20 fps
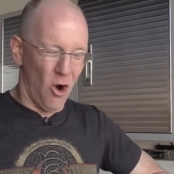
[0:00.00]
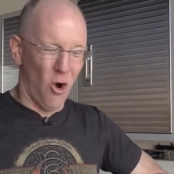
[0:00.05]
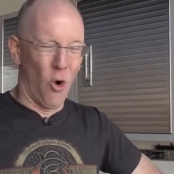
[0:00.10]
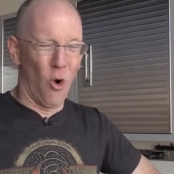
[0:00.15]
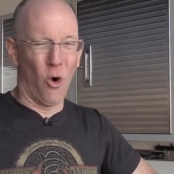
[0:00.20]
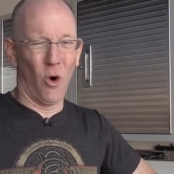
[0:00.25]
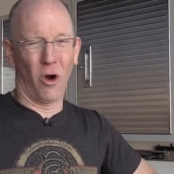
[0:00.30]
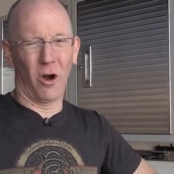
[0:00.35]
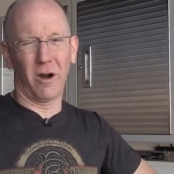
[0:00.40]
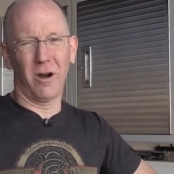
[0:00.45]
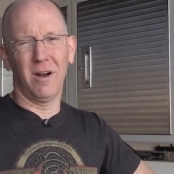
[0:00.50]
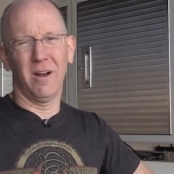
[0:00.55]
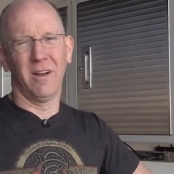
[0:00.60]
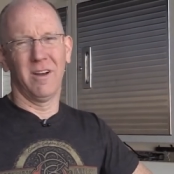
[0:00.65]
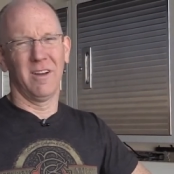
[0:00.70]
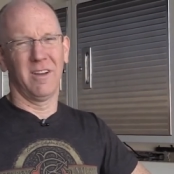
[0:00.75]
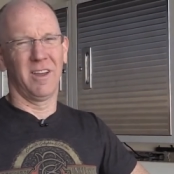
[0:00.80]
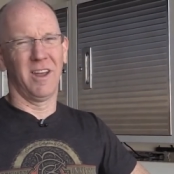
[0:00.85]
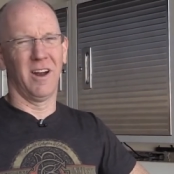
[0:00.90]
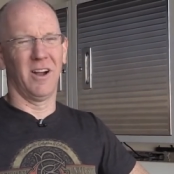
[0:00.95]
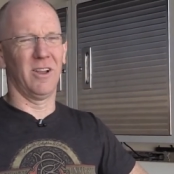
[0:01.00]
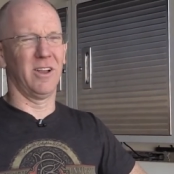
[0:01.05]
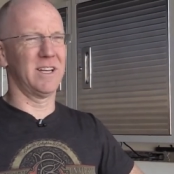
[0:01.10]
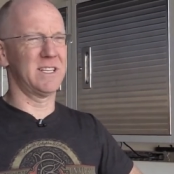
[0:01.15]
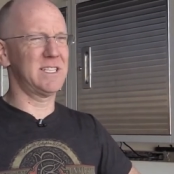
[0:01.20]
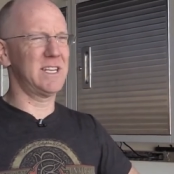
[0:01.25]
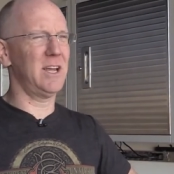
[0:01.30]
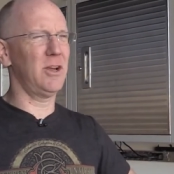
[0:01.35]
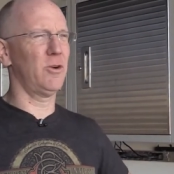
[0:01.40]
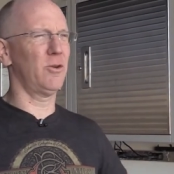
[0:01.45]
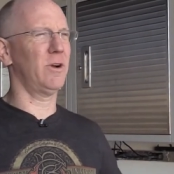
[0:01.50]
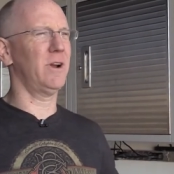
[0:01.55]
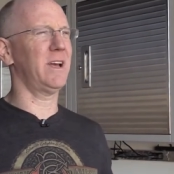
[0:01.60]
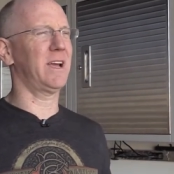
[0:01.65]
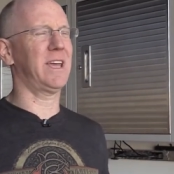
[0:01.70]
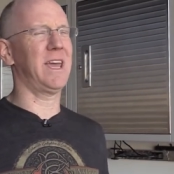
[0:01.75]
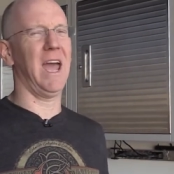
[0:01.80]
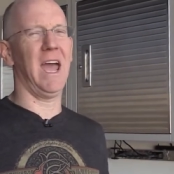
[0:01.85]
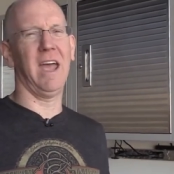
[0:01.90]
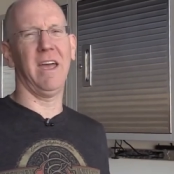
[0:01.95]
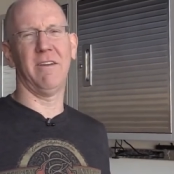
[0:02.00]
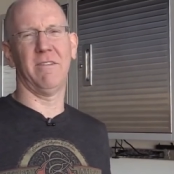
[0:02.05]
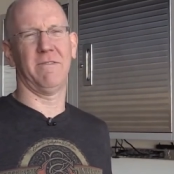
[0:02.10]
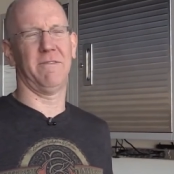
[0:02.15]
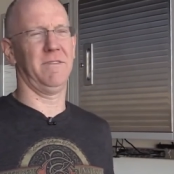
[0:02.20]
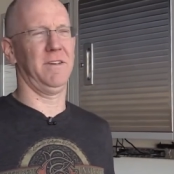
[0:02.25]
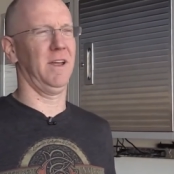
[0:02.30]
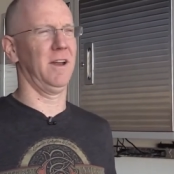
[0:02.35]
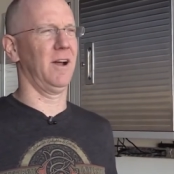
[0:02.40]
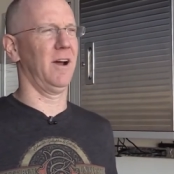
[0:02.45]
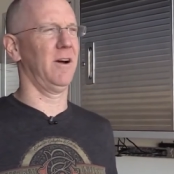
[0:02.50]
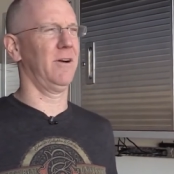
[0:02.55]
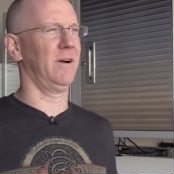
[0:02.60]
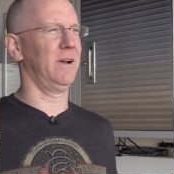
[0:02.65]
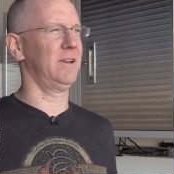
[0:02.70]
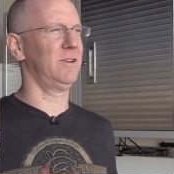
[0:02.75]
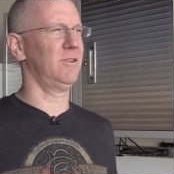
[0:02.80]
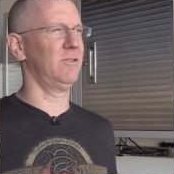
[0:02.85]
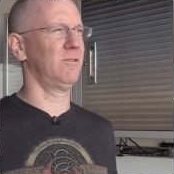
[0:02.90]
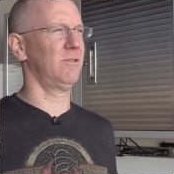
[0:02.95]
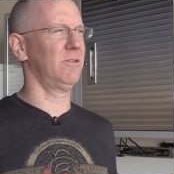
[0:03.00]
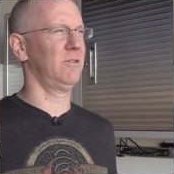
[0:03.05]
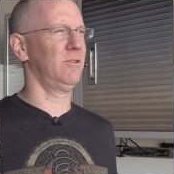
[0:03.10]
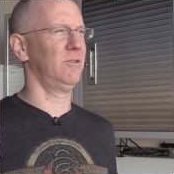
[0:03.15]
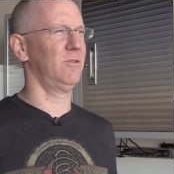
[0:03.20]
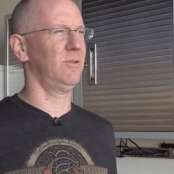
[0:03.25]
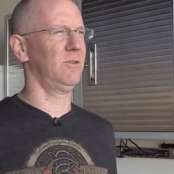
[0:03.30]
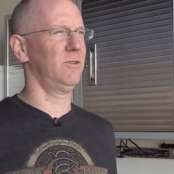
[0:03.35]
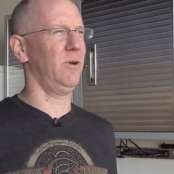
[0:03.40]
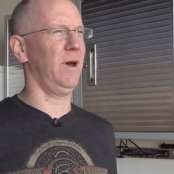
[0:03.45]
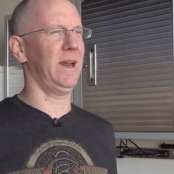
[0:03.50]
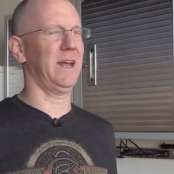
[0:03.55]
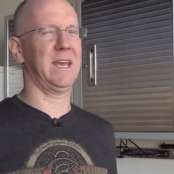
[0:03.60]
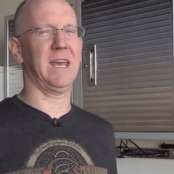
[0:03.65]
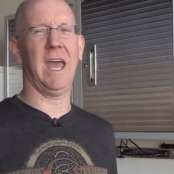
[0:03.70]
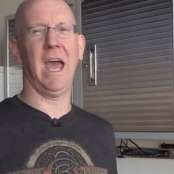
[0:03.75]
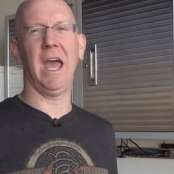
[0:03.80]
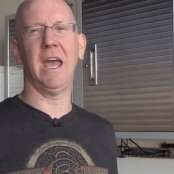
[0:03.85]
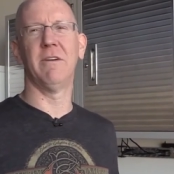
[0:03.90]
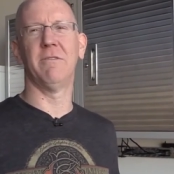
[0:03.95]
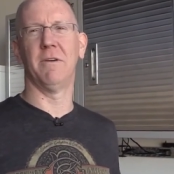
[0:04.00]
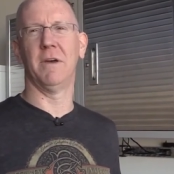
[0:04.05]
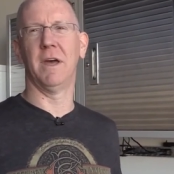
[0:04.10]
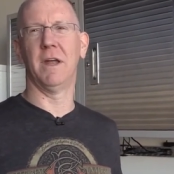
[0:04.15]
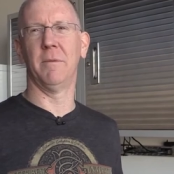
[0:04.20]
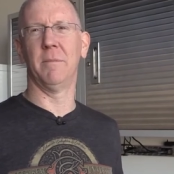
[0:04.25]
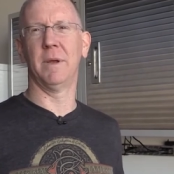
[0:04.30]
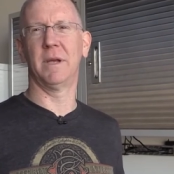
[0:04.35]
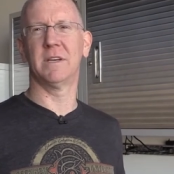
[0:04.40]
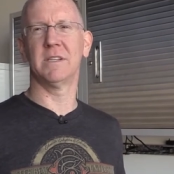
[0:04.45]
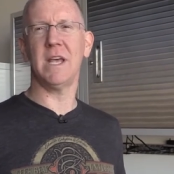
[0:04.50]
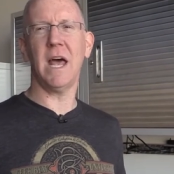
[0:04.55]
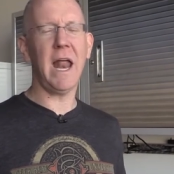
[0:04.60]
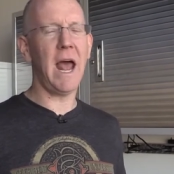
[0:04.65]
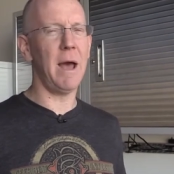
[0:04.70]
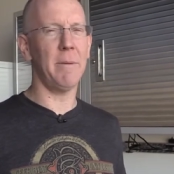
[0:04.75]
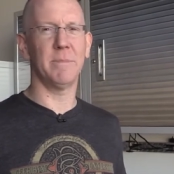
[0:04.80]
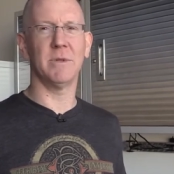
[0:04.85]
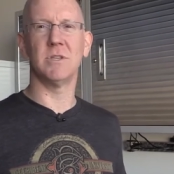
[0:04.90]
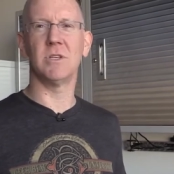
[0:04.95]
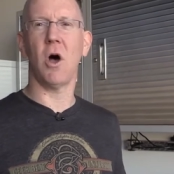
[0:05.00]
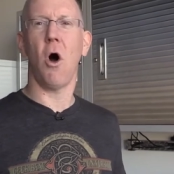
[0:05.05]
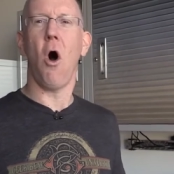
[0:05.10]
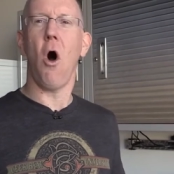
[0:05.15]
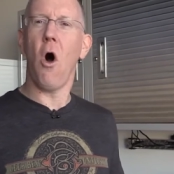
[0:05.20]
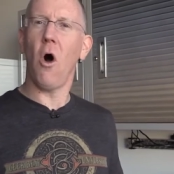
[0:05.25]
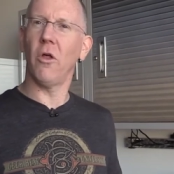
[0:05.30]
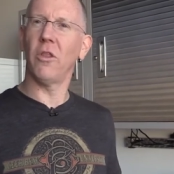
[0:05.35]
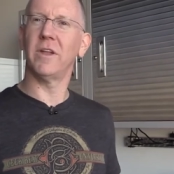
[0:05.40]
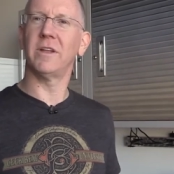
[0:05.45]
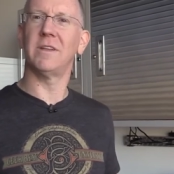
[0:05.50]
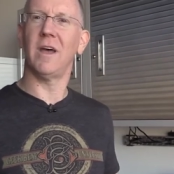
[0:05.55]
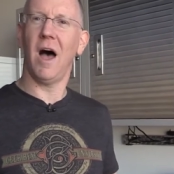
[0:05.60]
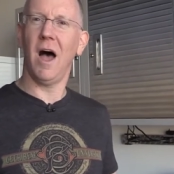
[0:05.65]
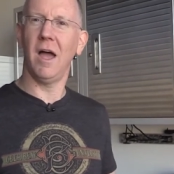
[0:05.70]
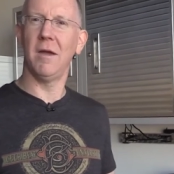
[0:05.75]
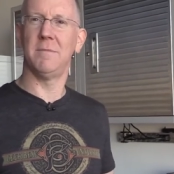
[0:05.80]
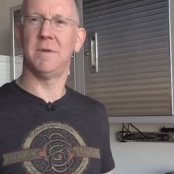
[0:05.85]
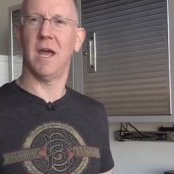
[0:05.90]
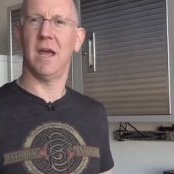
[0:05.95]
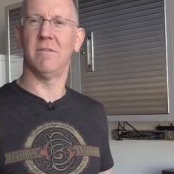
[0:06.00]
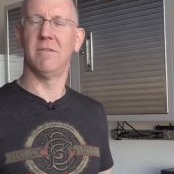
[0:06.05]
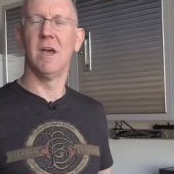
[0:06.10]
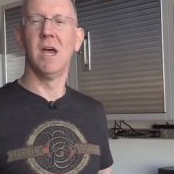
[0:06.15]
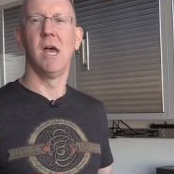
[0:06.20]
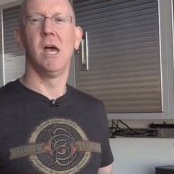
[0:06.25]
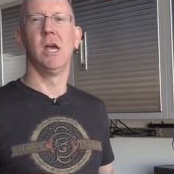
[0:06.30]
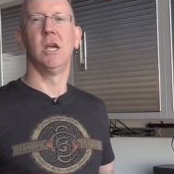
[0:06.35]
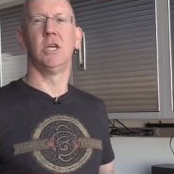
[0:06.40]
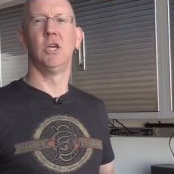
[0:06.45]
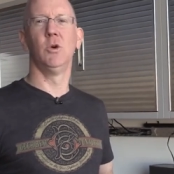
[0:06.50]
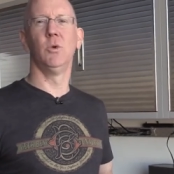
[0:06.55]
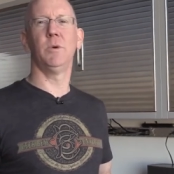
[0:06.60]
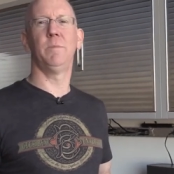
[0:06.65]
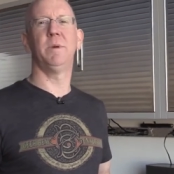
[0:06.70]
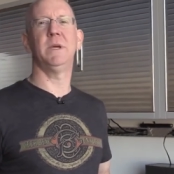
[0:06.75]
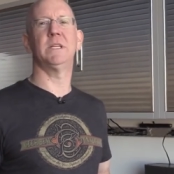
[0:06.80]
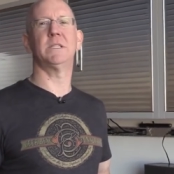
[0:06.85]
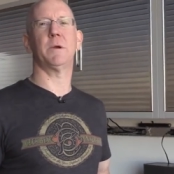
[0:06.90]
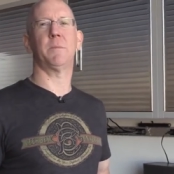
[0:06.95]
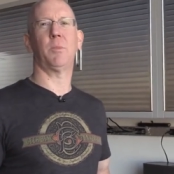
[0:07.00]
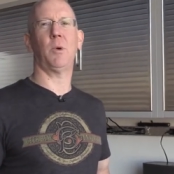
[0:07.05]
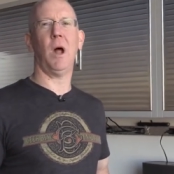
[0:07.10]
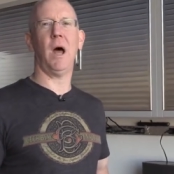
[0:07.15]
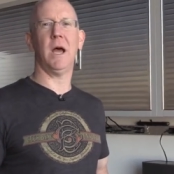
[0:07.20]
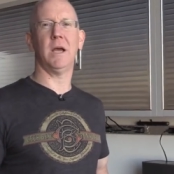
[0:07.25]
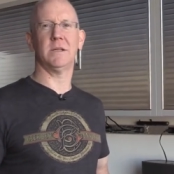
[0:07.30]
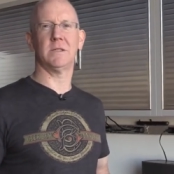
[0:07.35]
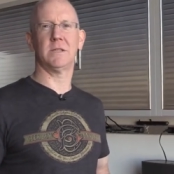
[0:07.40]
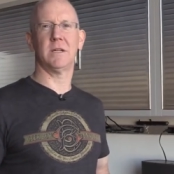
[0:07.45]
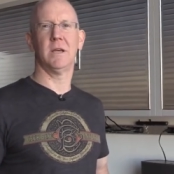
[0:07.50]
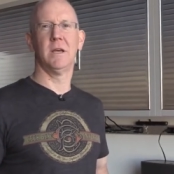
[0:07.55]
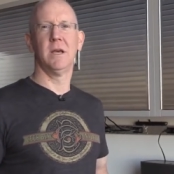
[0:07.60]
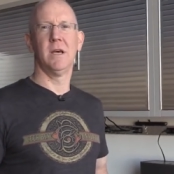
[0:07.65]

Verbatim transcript: Or, you know, let's say you were in a cave, you know, and you had a cave-in, because that happens all the time, Dave. You would be surprised.